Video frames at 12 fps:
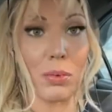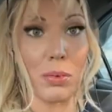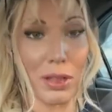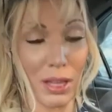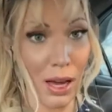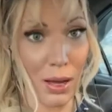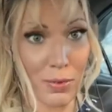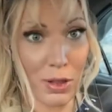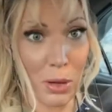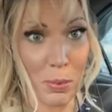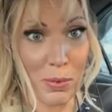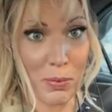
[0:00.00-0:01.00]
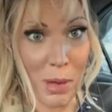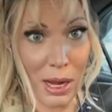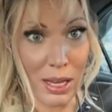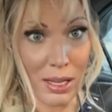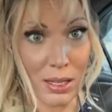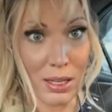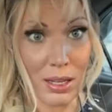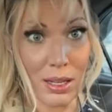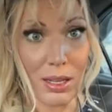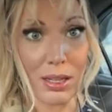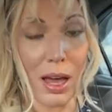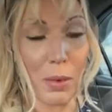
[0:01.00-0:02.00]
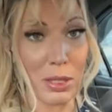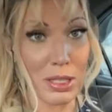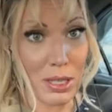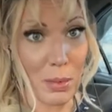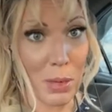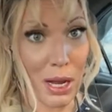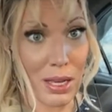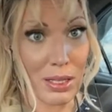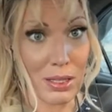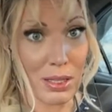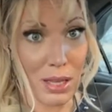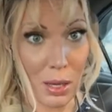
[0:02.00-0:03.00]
with the envelope of money that was somebody's.